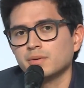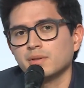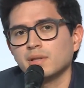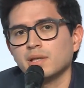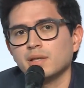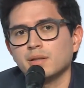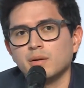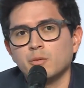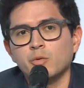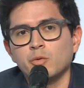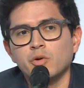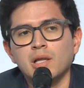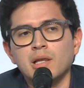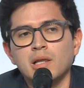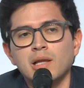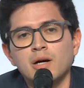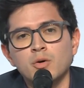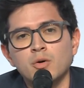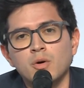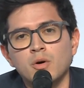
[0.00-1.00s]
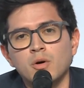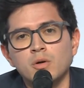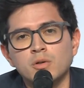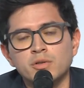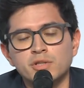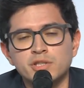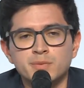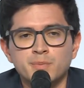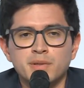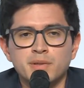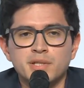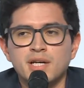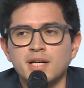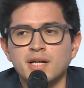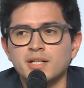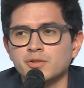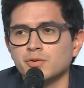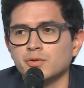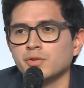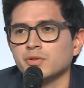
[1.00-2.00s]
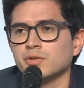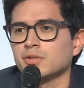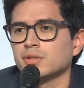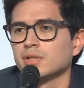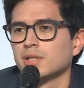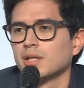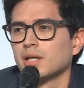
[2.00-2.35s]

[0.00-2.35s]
that would allow all the space actors